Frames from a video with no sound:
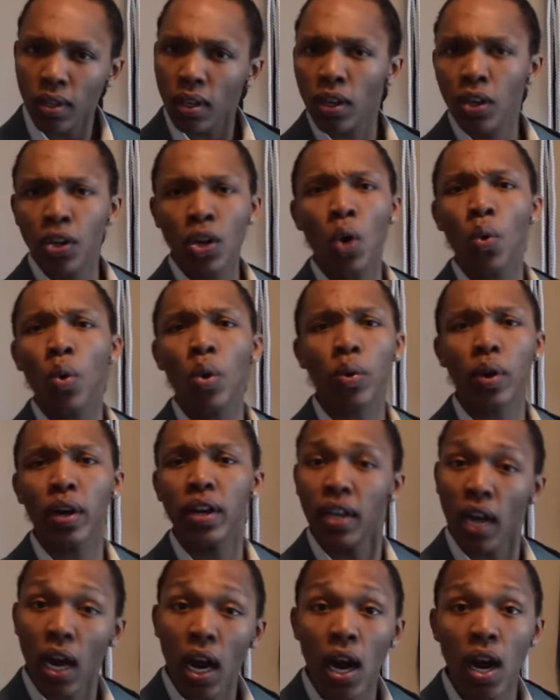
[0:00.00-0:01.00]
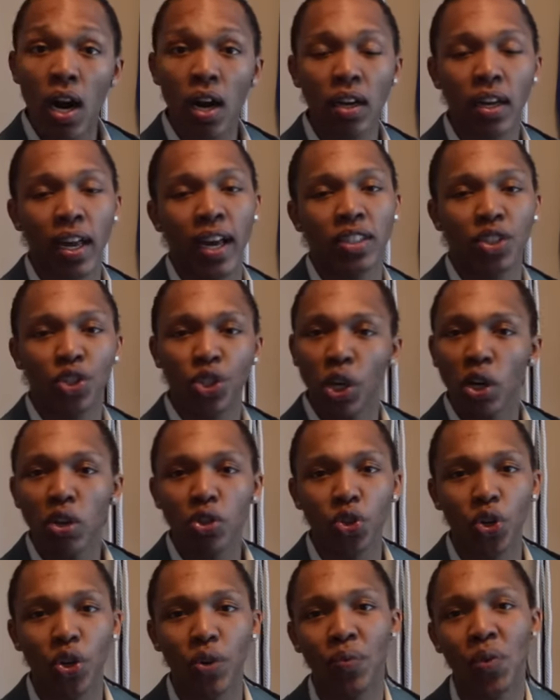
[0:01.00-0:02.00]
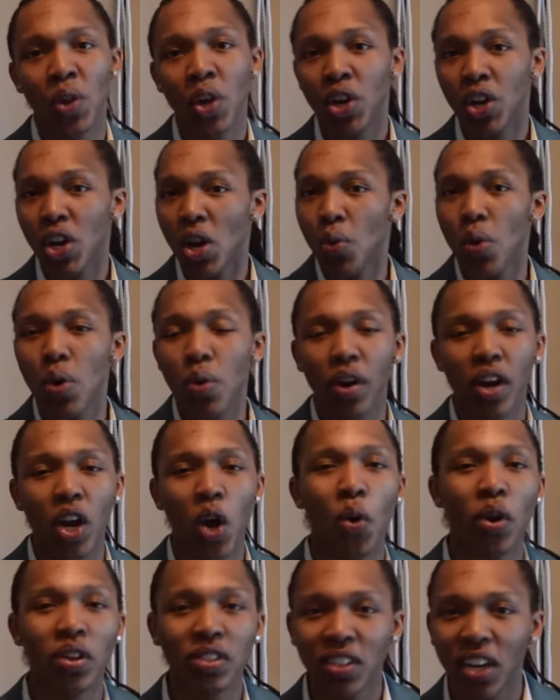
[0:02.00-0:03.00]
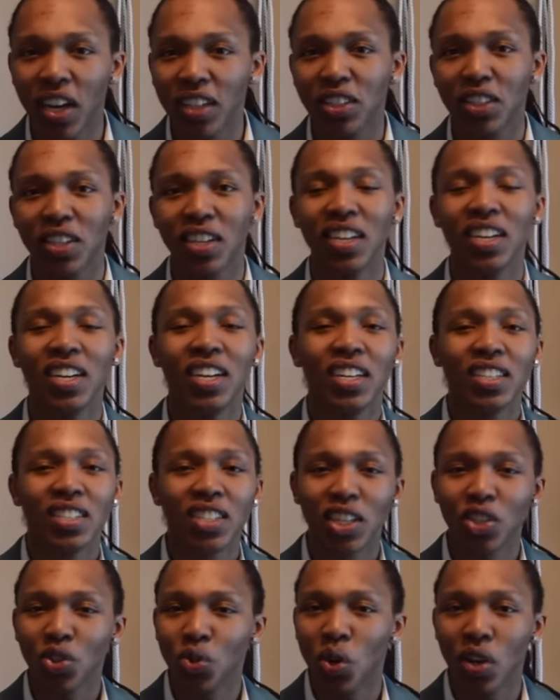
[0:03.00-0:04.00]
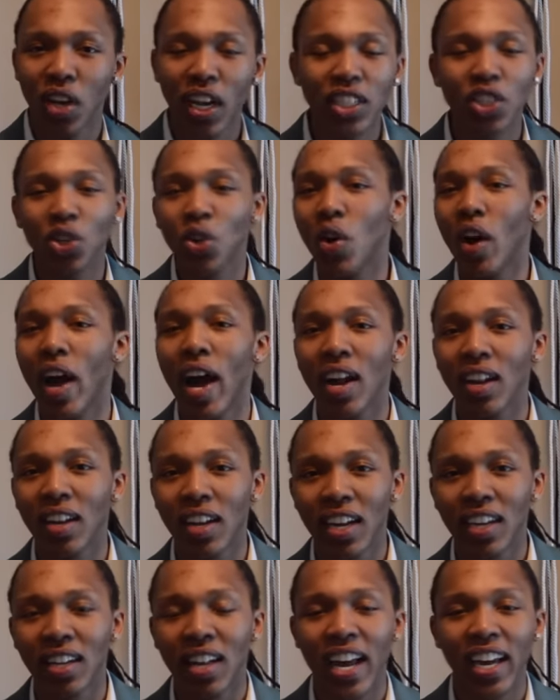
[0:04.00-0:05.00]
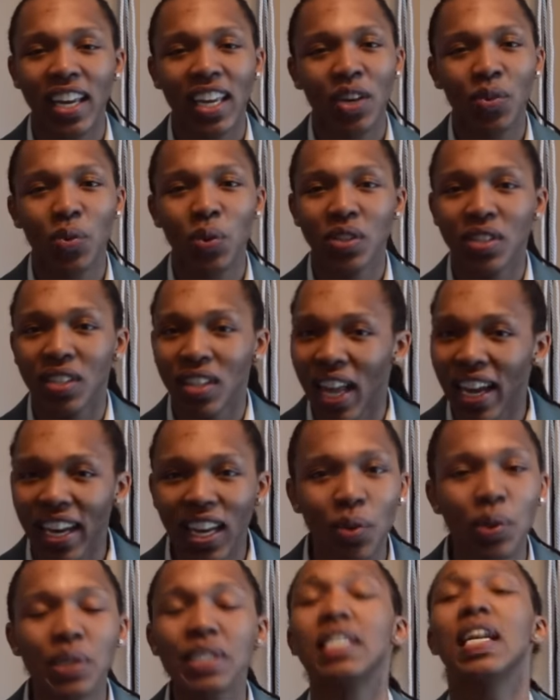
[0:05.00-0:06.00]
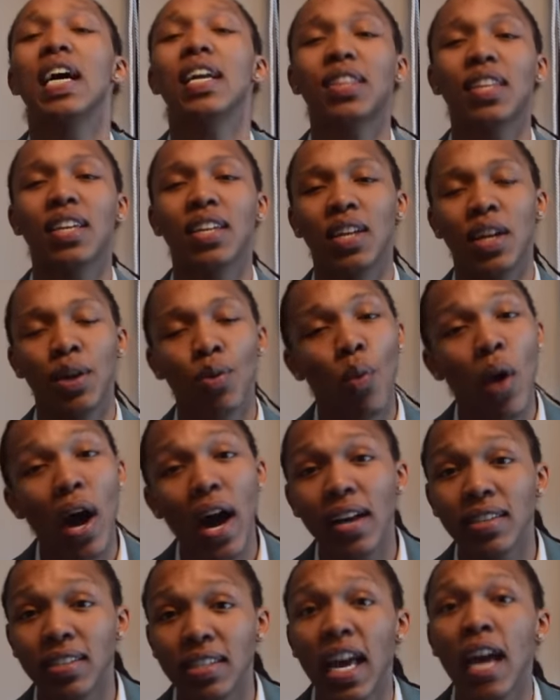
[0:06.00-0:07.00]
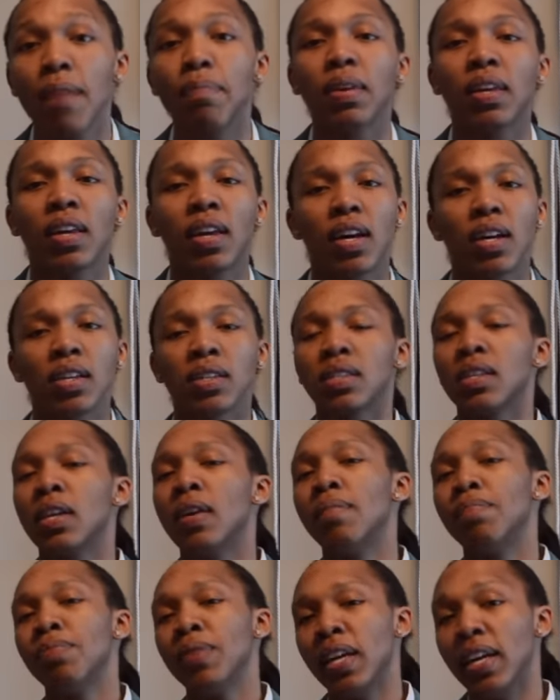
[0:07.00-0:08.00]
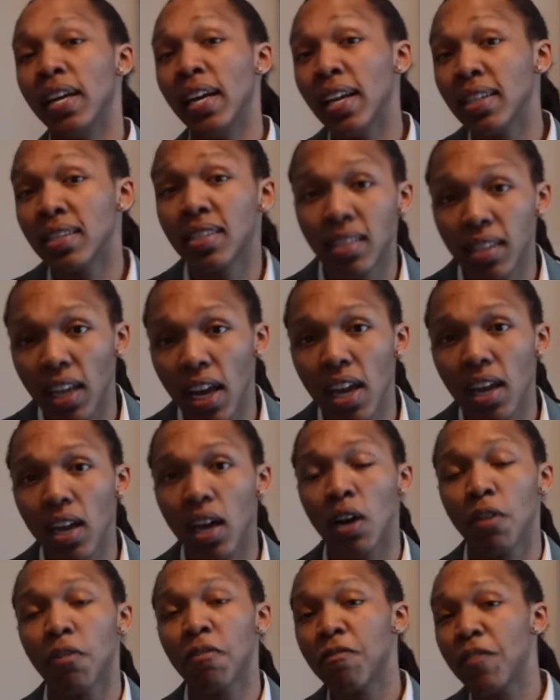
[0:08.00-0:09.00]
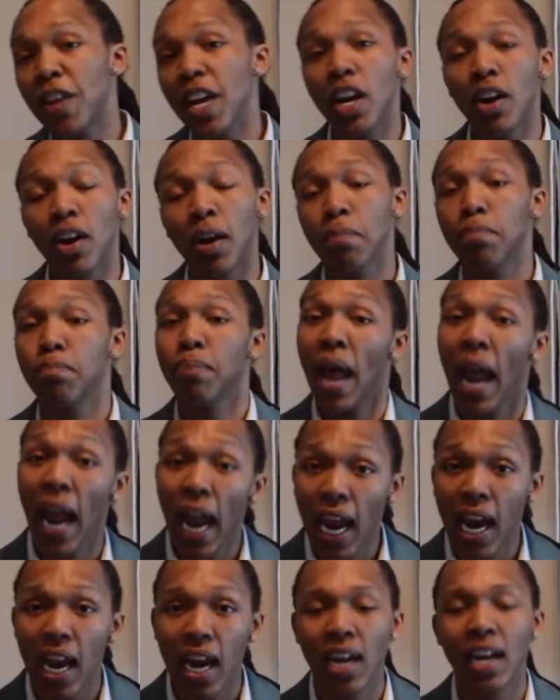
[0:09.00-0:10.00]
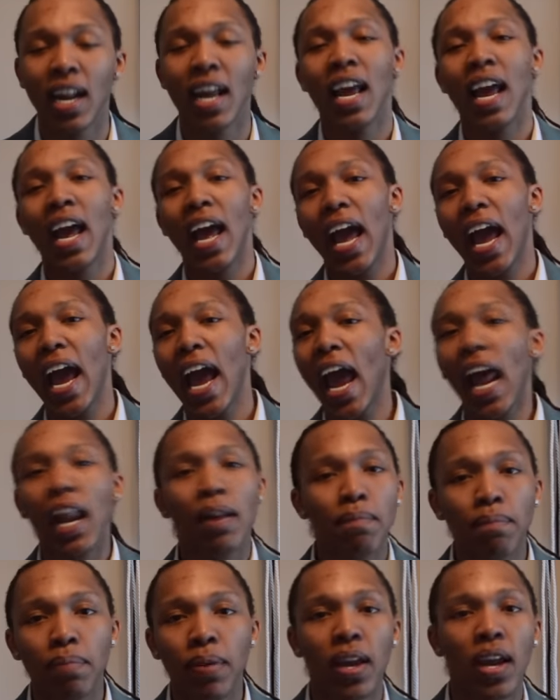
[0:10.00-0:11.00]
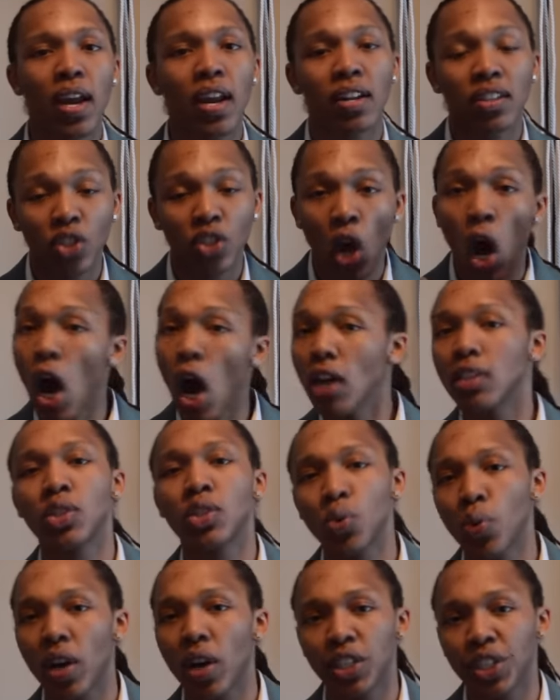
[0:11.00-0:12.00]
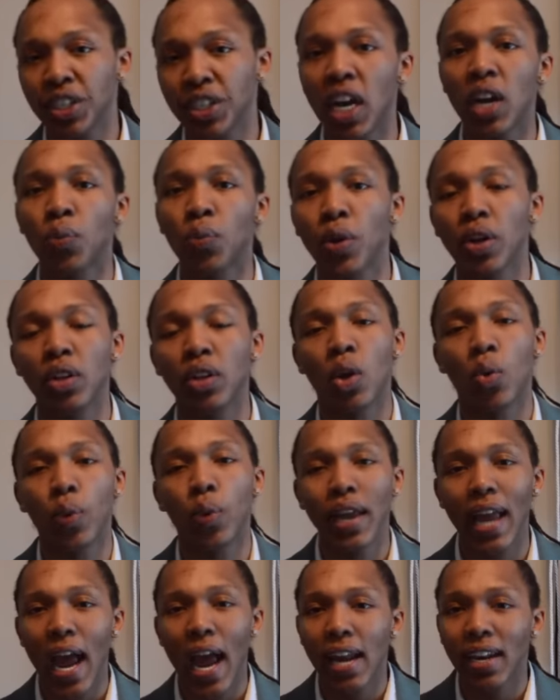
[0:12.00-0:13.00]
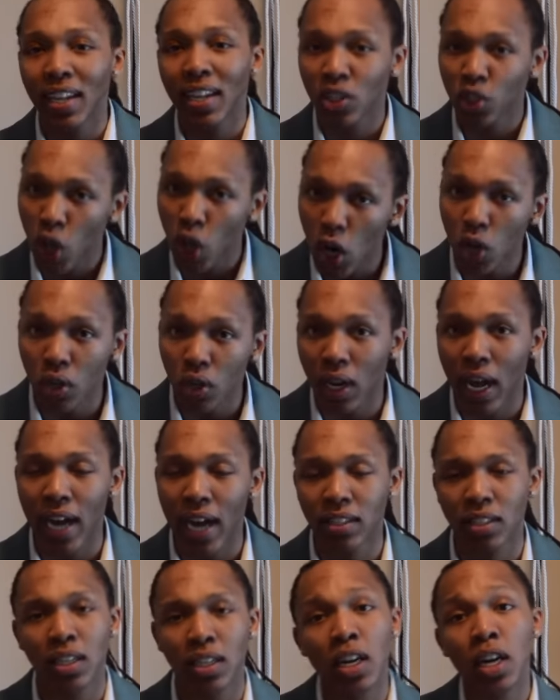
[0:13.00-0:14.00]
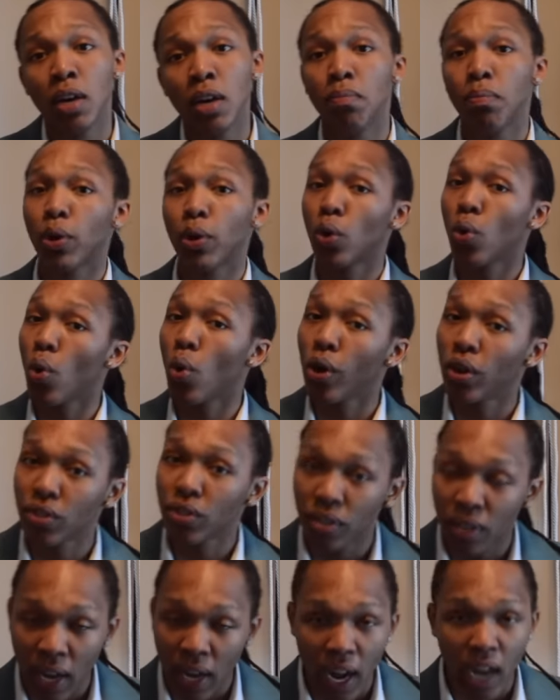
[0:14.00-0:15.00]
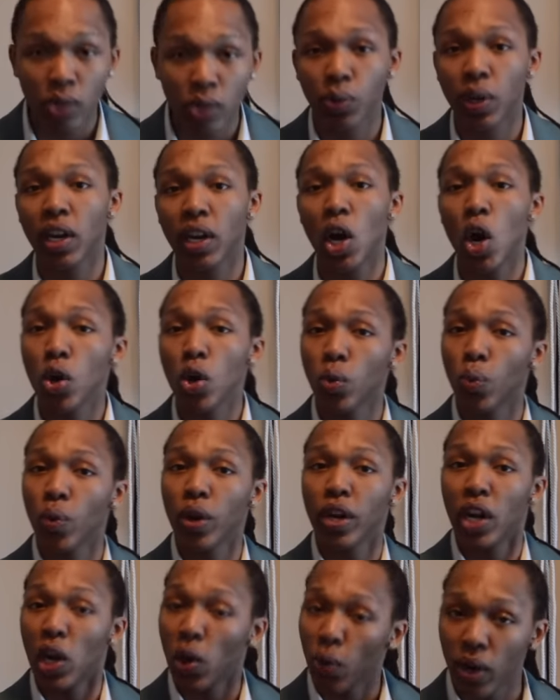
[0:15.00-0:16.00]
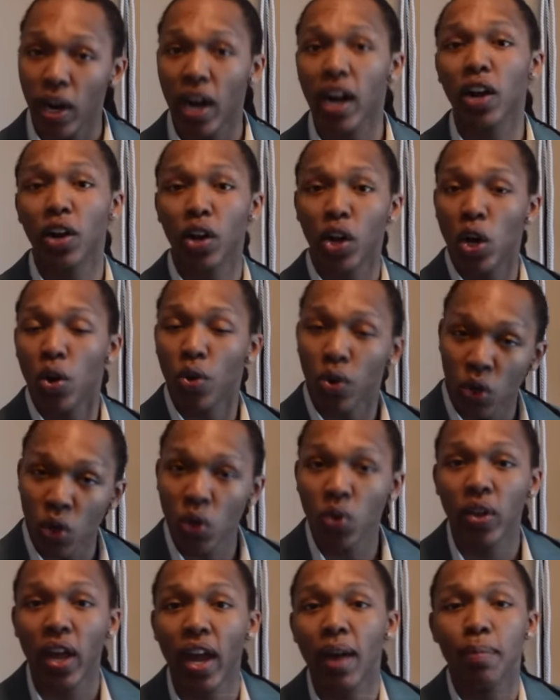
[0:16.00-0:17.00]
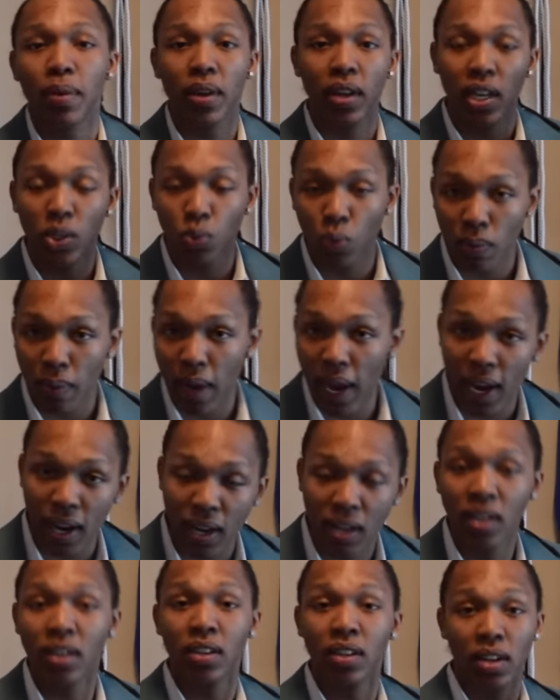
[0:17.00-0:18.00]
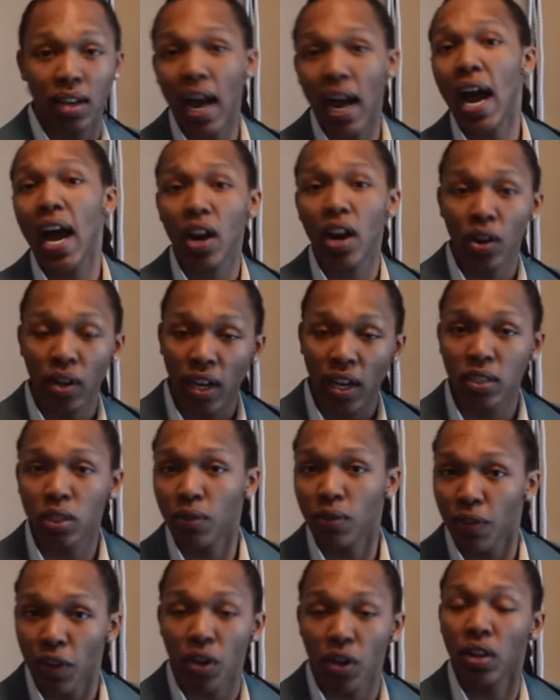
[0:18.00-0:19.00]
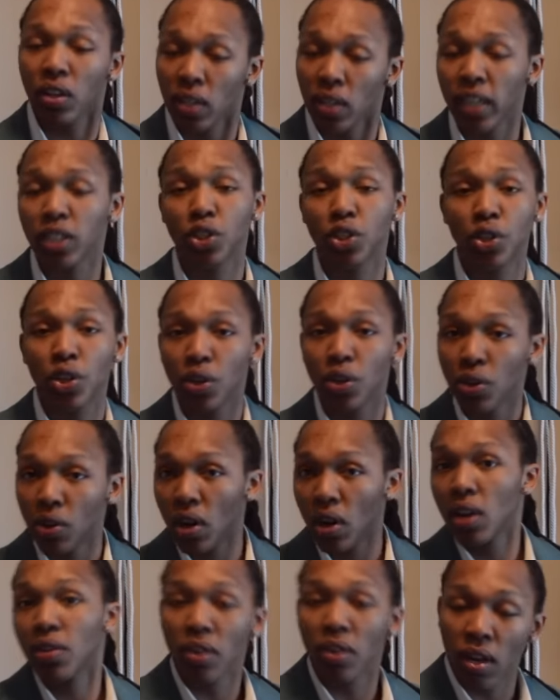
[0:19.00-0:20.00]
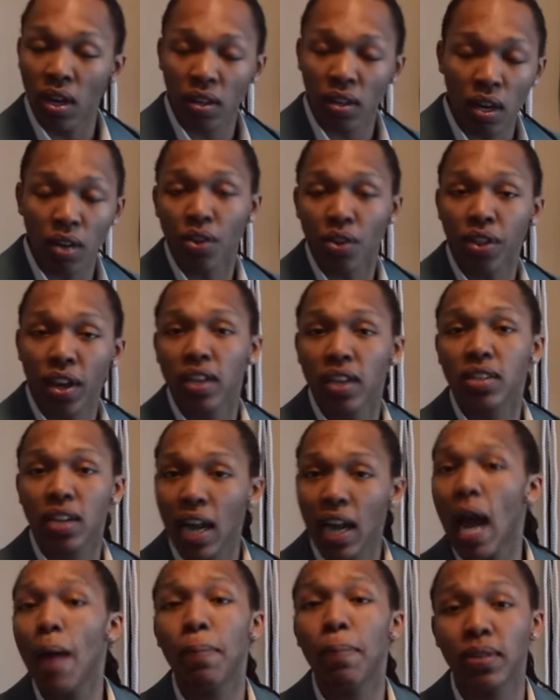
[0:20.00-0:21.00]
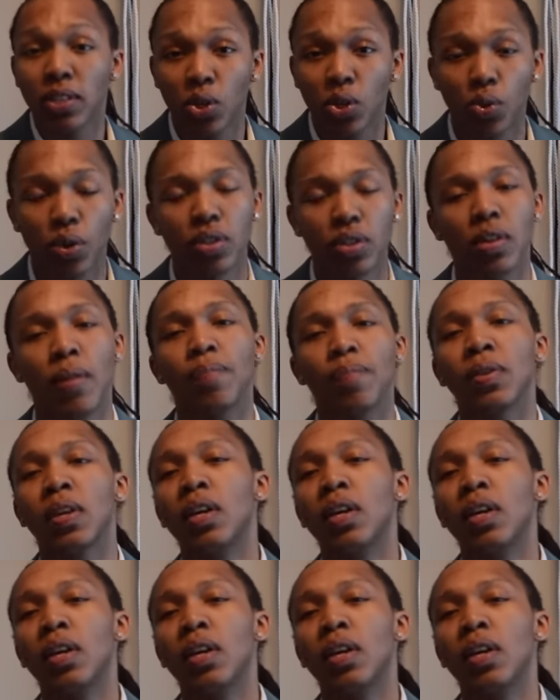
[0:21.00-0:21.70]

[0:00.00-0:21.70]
You know, when we are young, as children, you know, we would go and touch a touch an electrical outlet like it was like it was nothing. And why is that? Because the instinct of fear and pain hadn't been taught to us yet, really, or we hadn't internalized it. But of course, as we get older, we know we're not going to go and do that because we may die or get severely electrocuted or other, other things could happen to us.